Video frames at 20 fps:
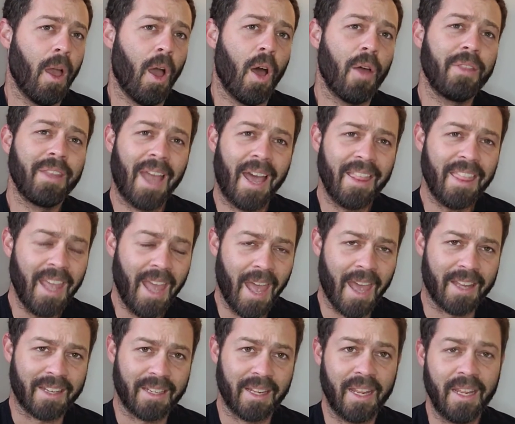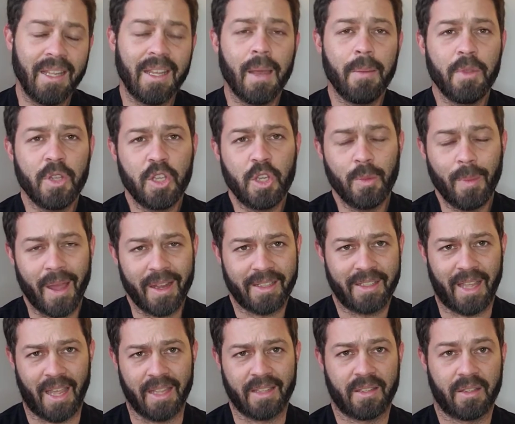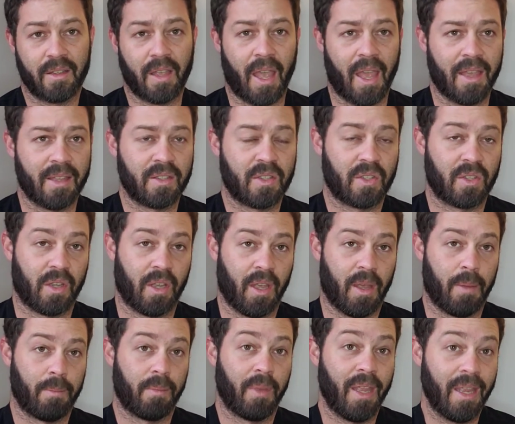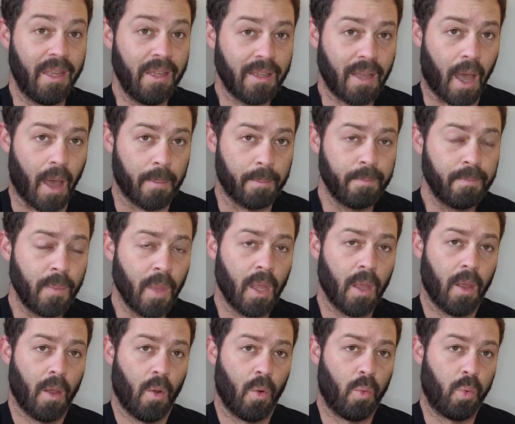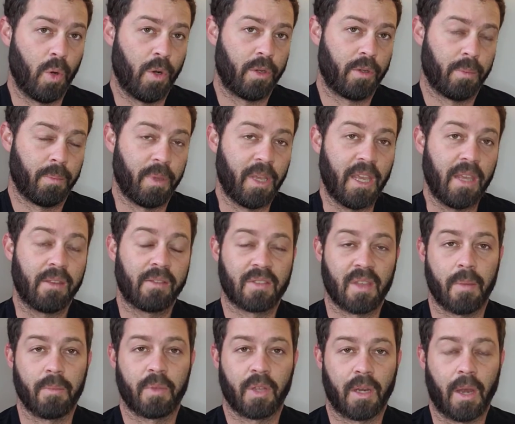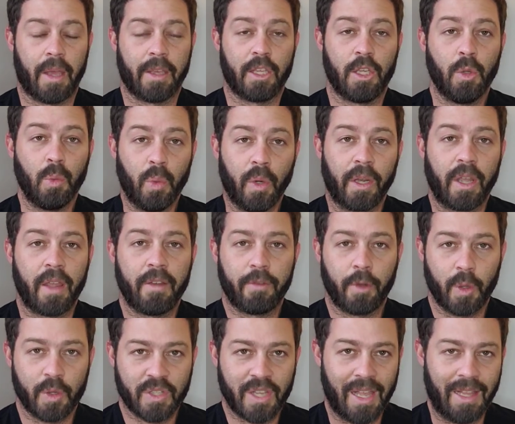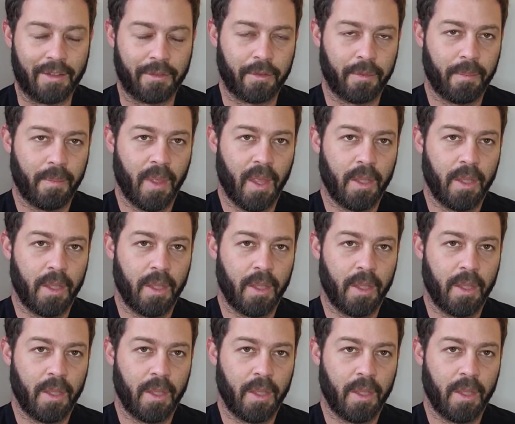On the other hand, income that you might get as income would be something like you working for yourself.